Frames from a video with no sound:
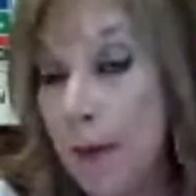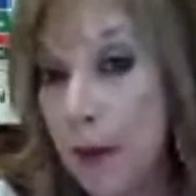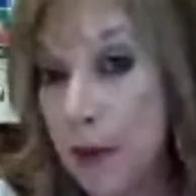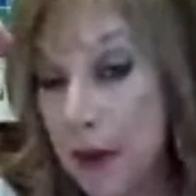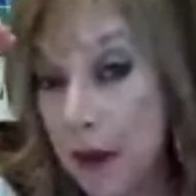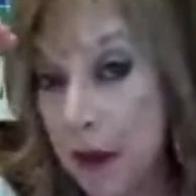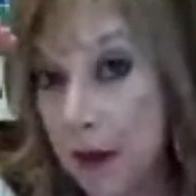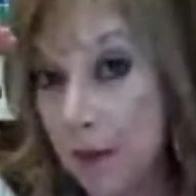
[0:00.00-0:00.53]

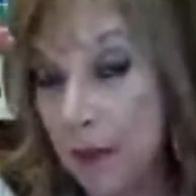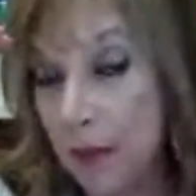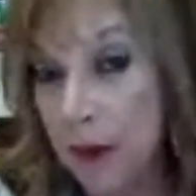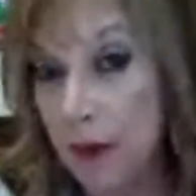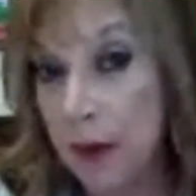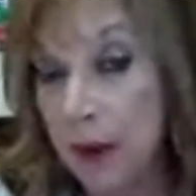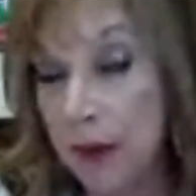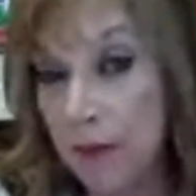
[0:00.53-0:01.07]
the
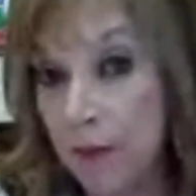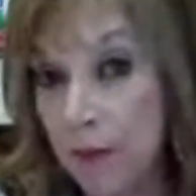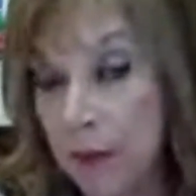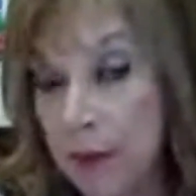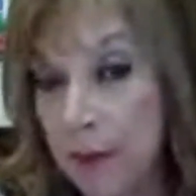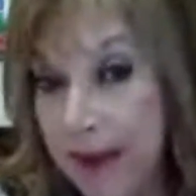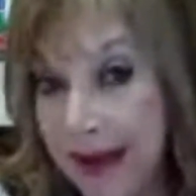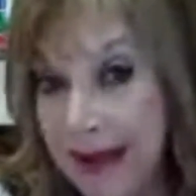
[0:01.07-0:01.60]
uh, from the
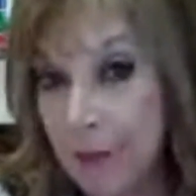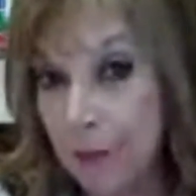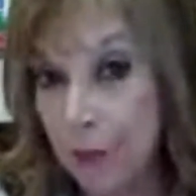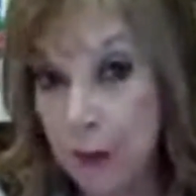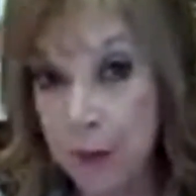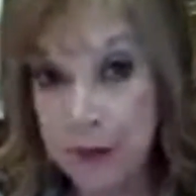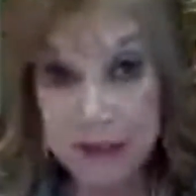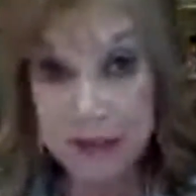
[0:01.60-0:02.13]
beta
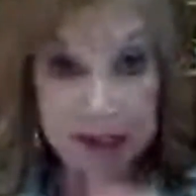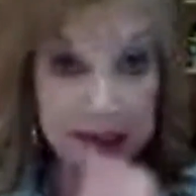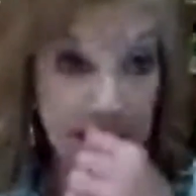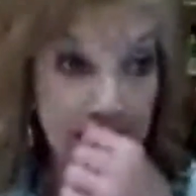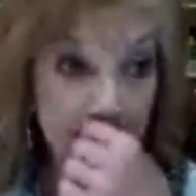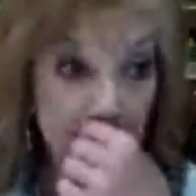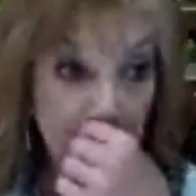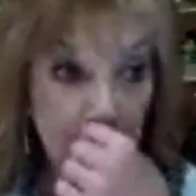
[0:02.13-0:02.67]
frequencies
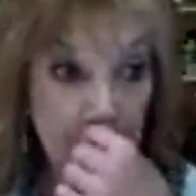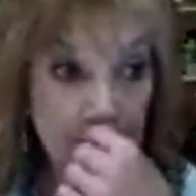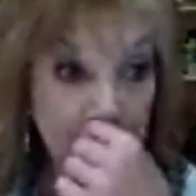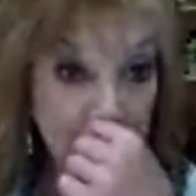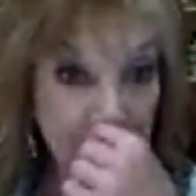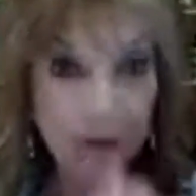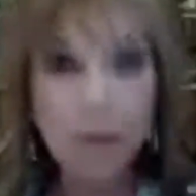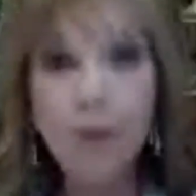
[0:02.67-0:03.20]
that are between
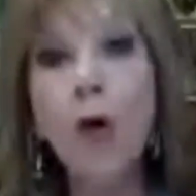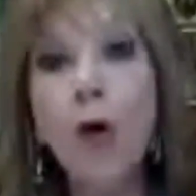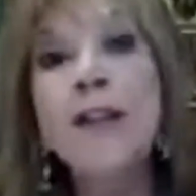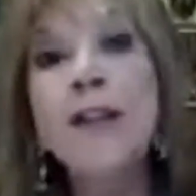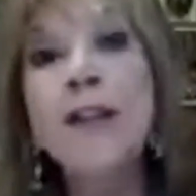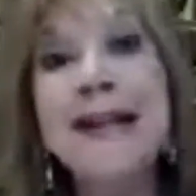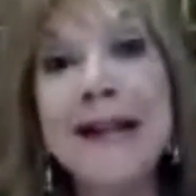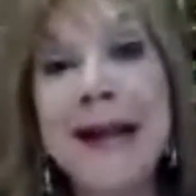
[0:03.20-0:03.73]

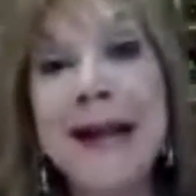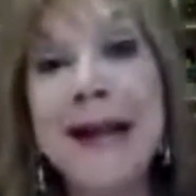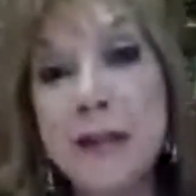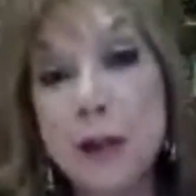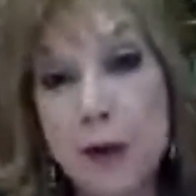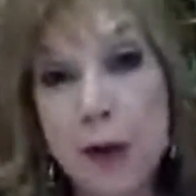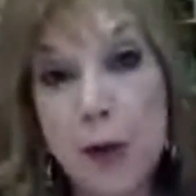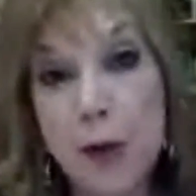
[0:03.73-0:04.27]
14 and
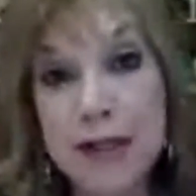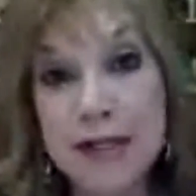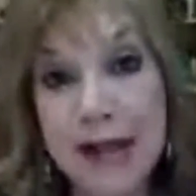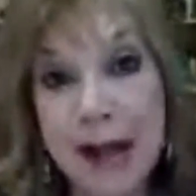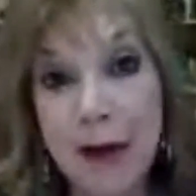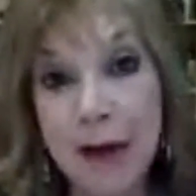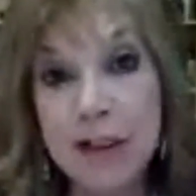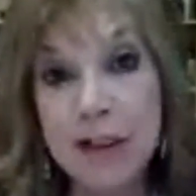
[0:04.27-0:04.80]
21
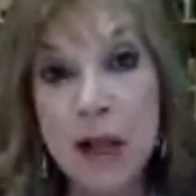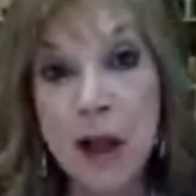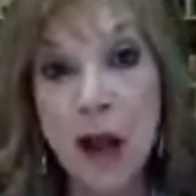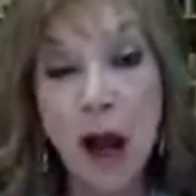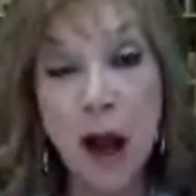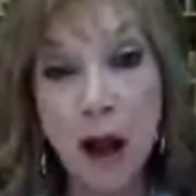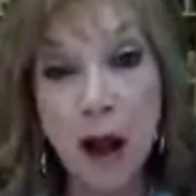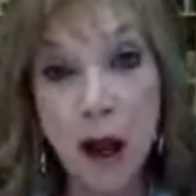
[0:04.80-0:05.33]
cycles
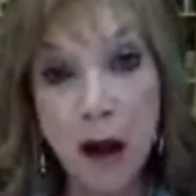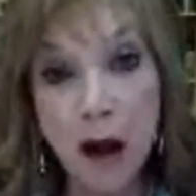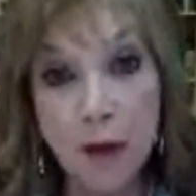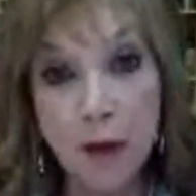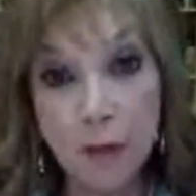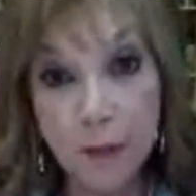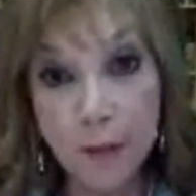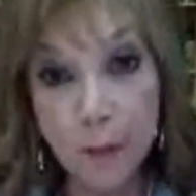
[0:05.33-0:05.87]

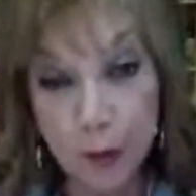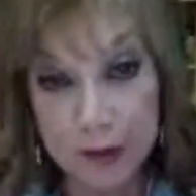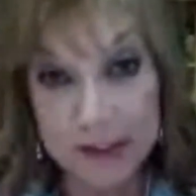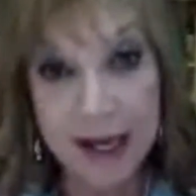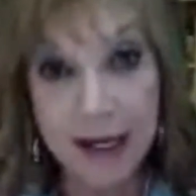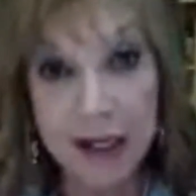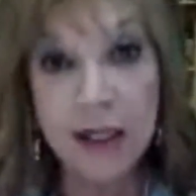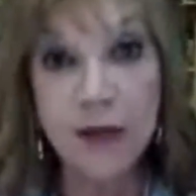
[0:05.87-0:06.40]
of per
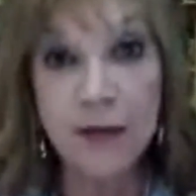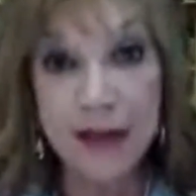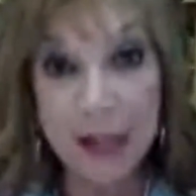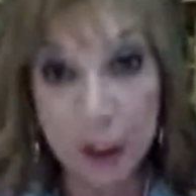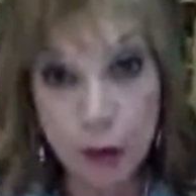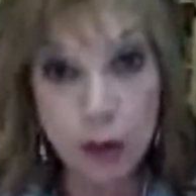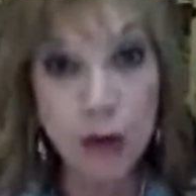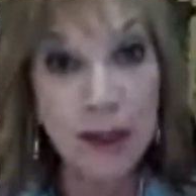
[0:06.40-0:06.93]
second of
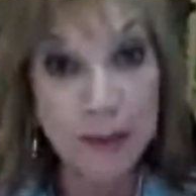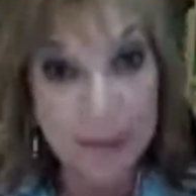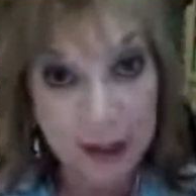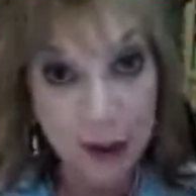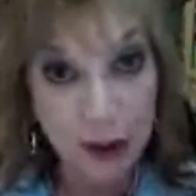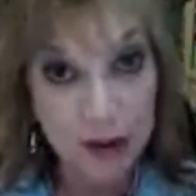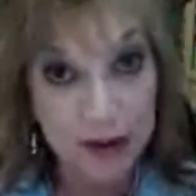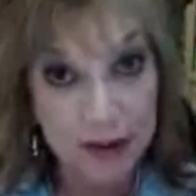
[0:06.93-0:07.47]
electrical
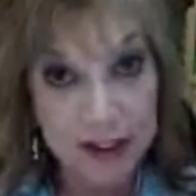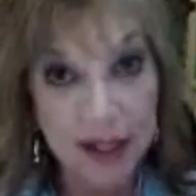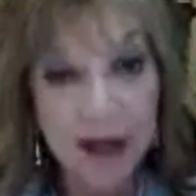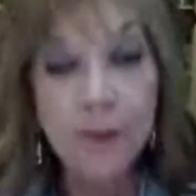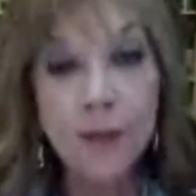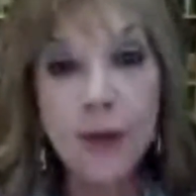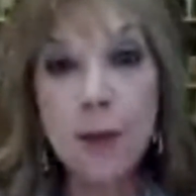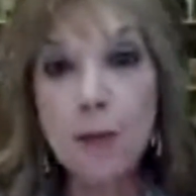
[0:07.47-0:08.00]
emissions.
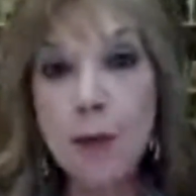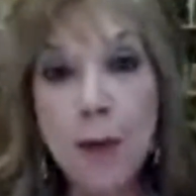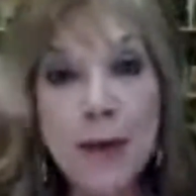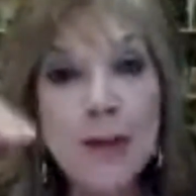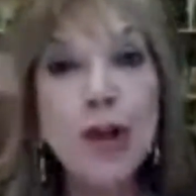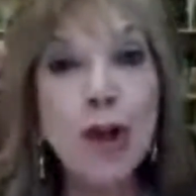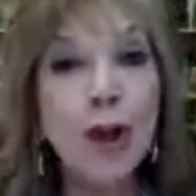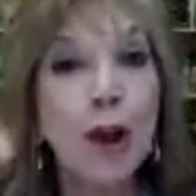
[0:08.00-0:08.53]
The moment you
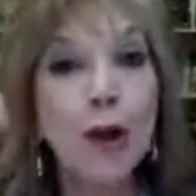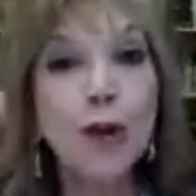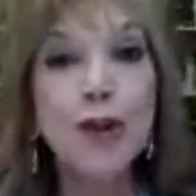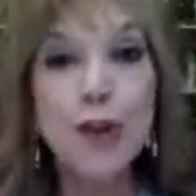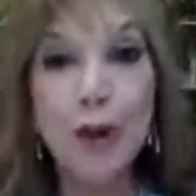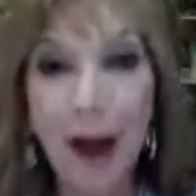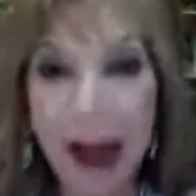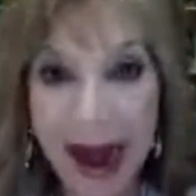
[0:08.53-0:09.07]
close
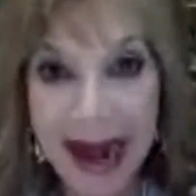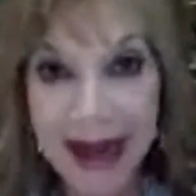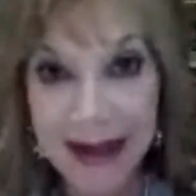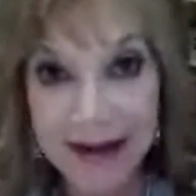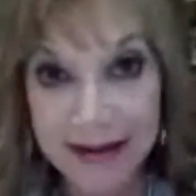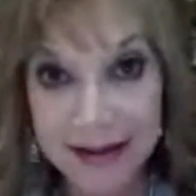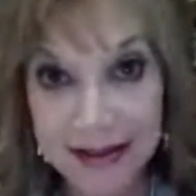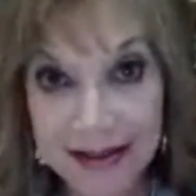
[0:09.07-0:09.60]
your
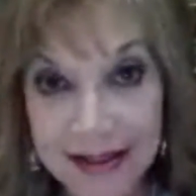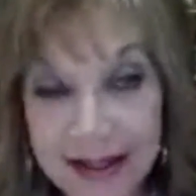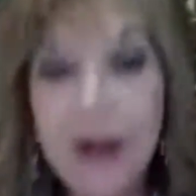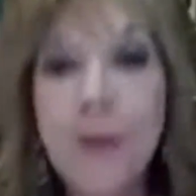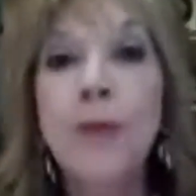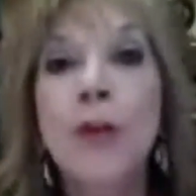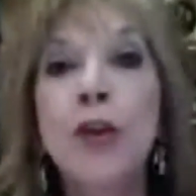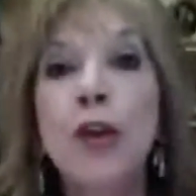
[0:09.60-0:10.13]
eyes,
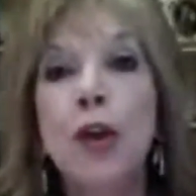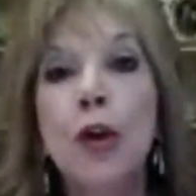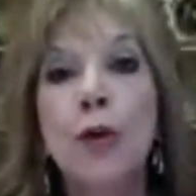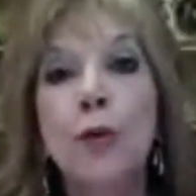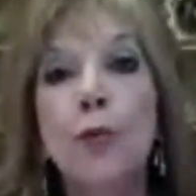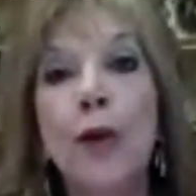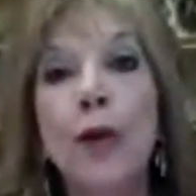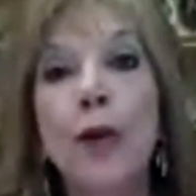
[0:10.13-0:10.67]
your
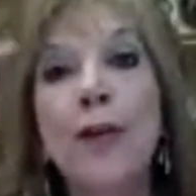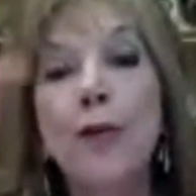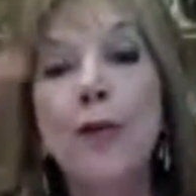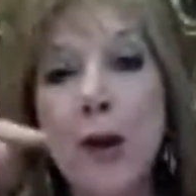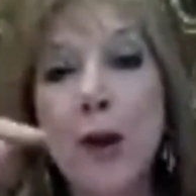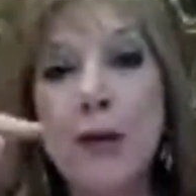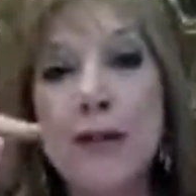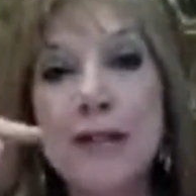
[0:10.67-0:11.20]
brain
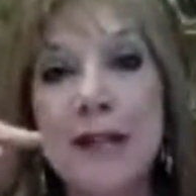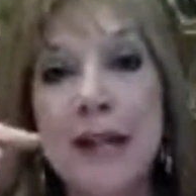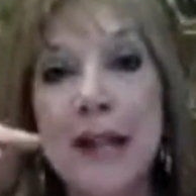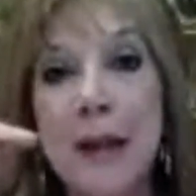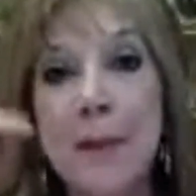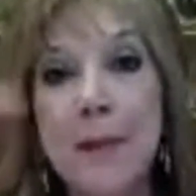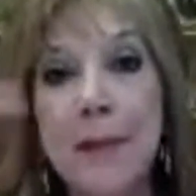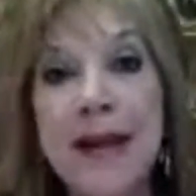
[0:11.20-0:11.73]
frequency
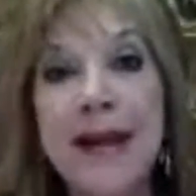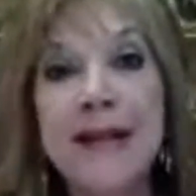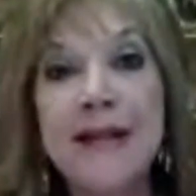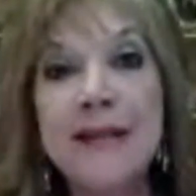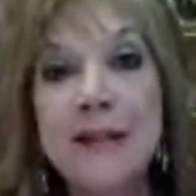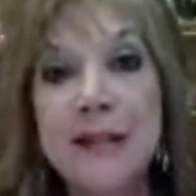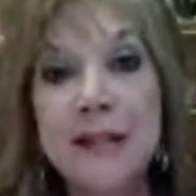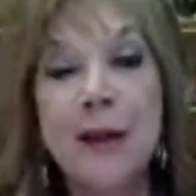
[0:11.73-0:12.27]
begins to
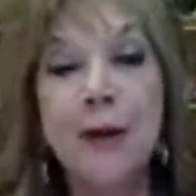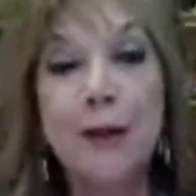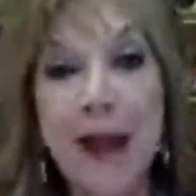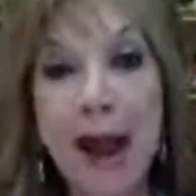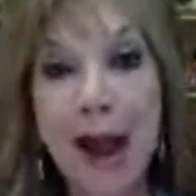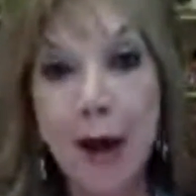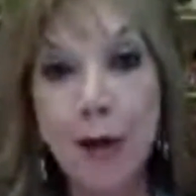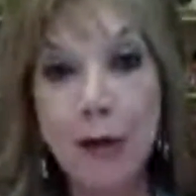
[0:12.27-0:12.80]
slow
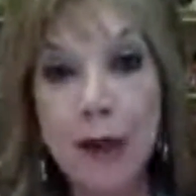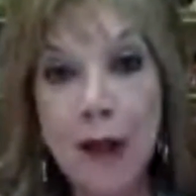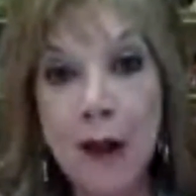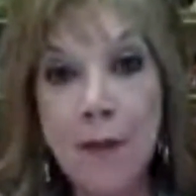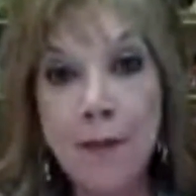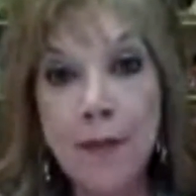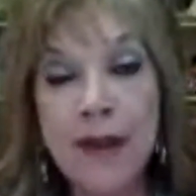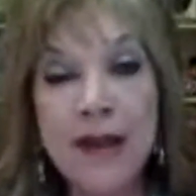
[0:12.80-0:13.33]
down
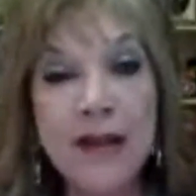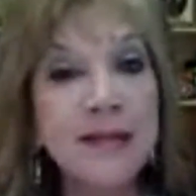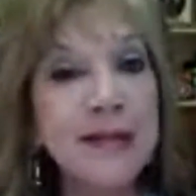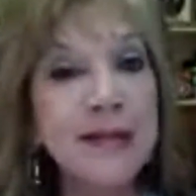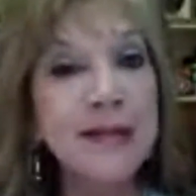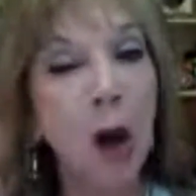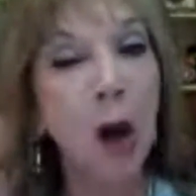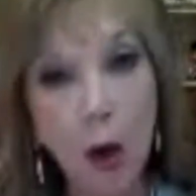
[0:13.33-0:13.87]
because
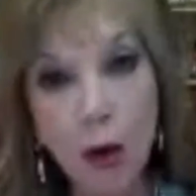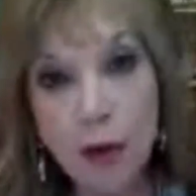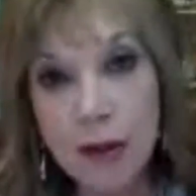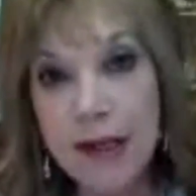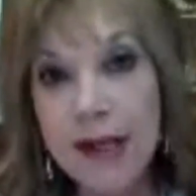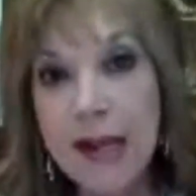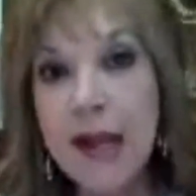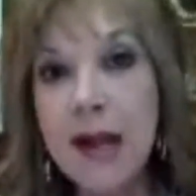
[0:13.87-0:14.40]
the
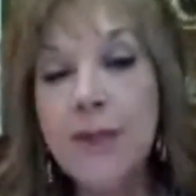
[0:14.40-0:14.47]
only